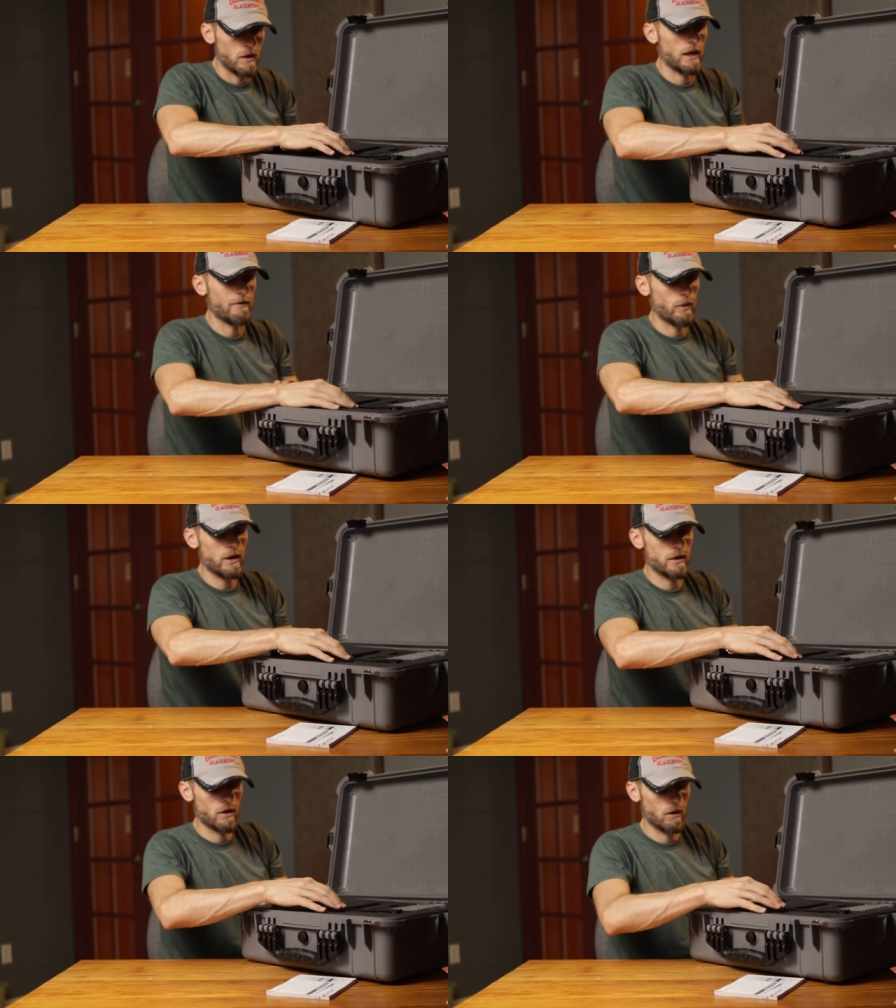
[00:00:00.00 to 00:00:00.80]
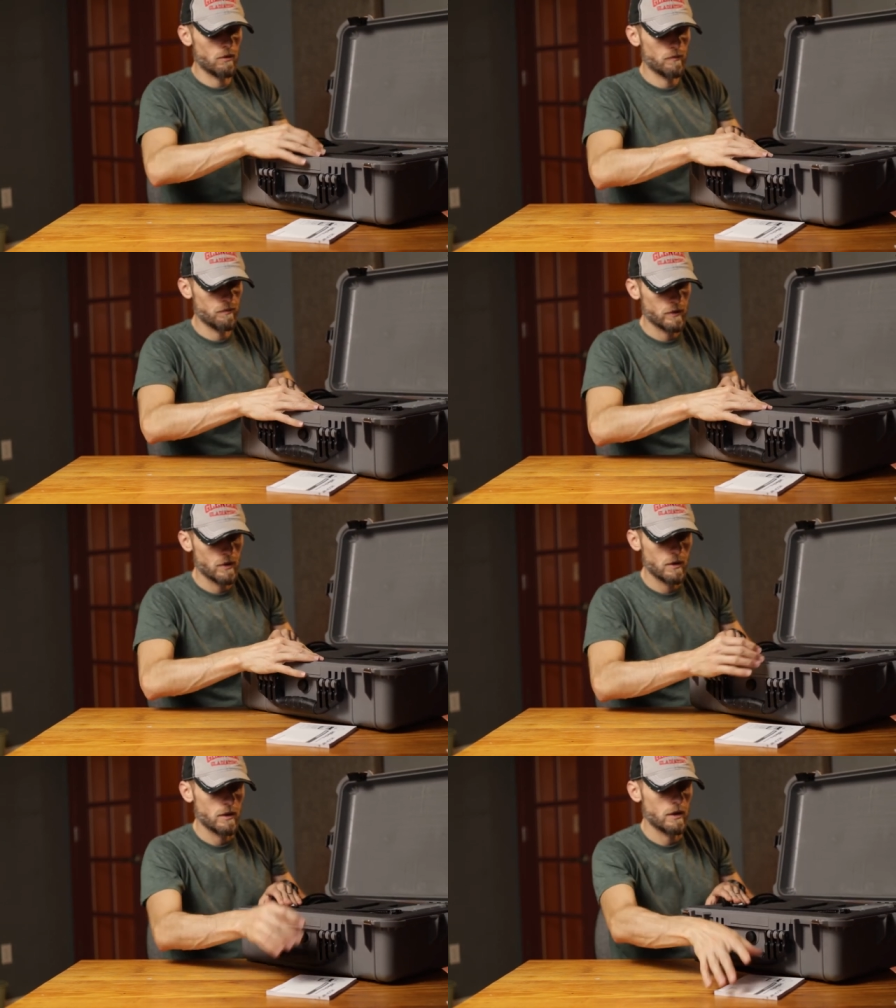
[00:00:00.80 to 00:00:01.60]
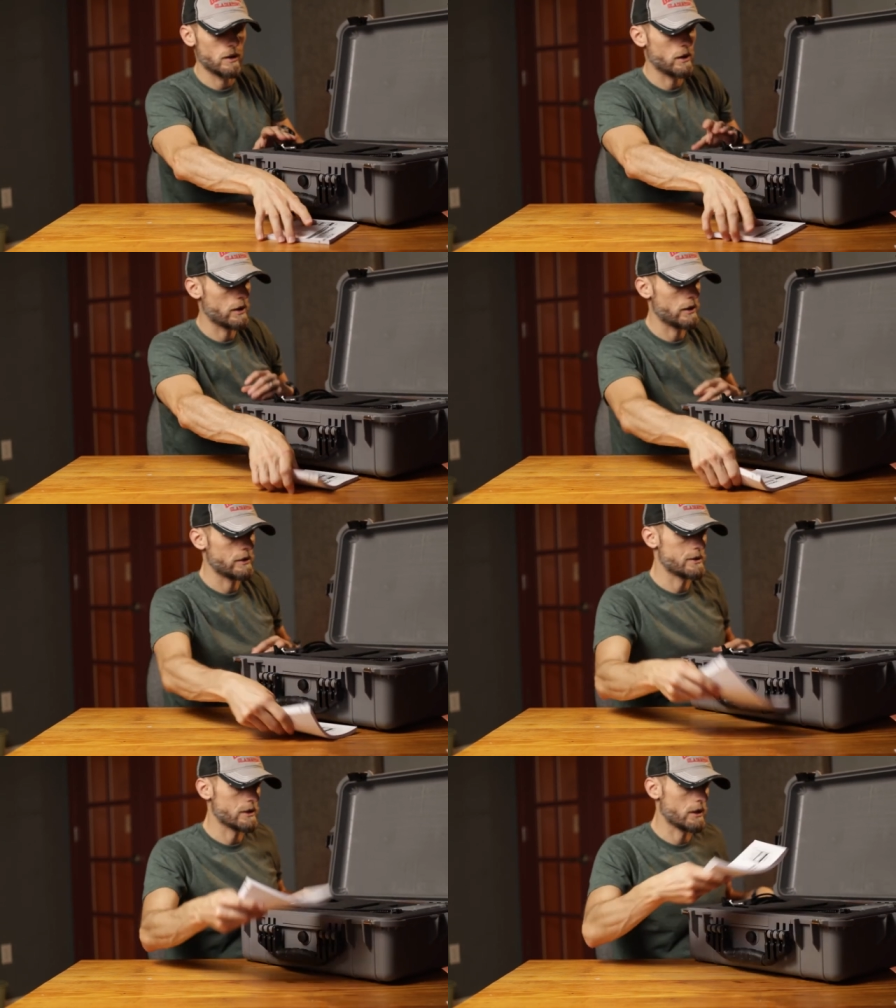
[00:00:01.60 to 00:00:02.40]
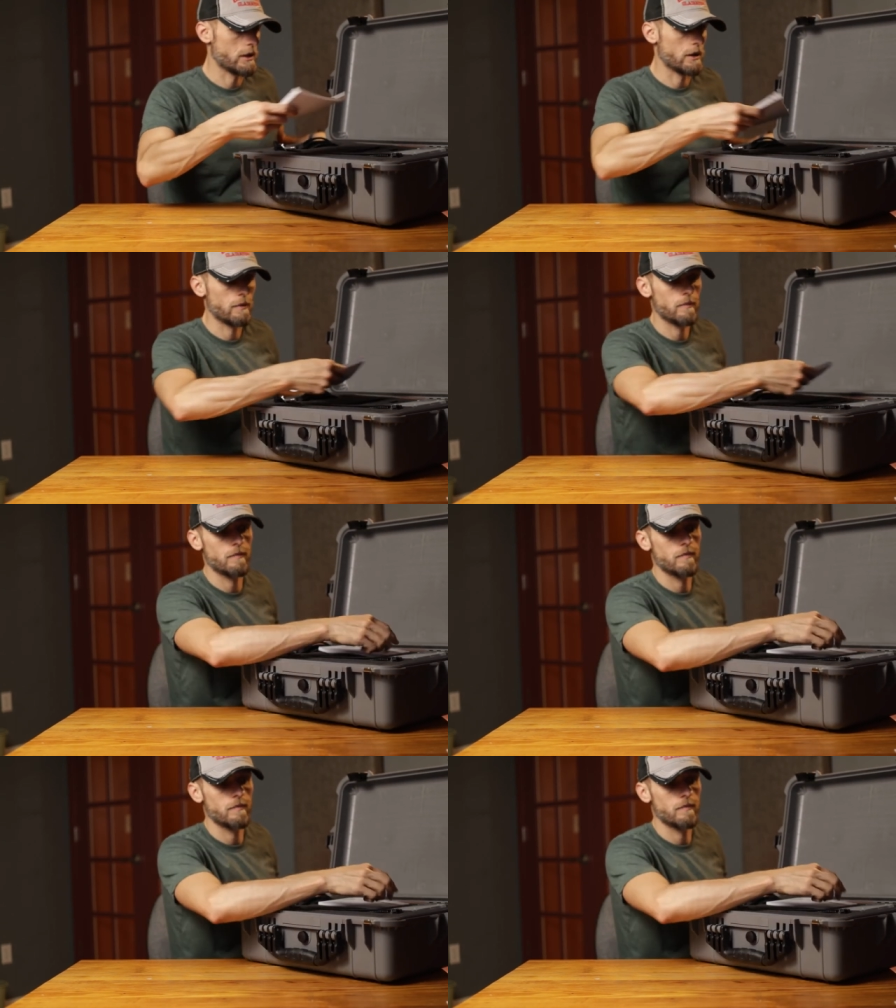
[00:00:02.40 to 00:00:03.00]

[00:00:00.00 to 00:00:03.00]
And have it ready to go and, uh,